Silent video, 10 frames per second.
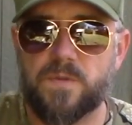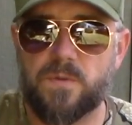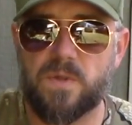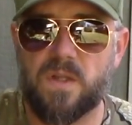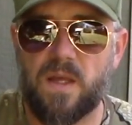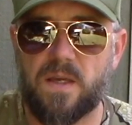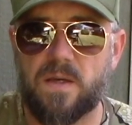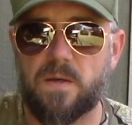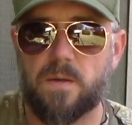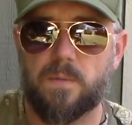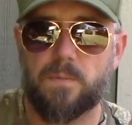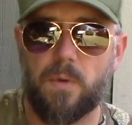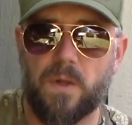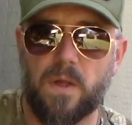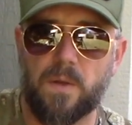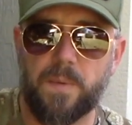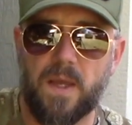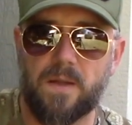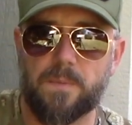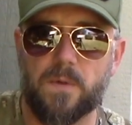to a lake, putting on a
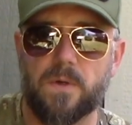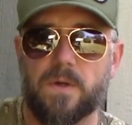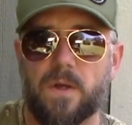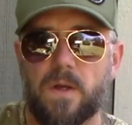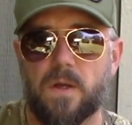paddleboard,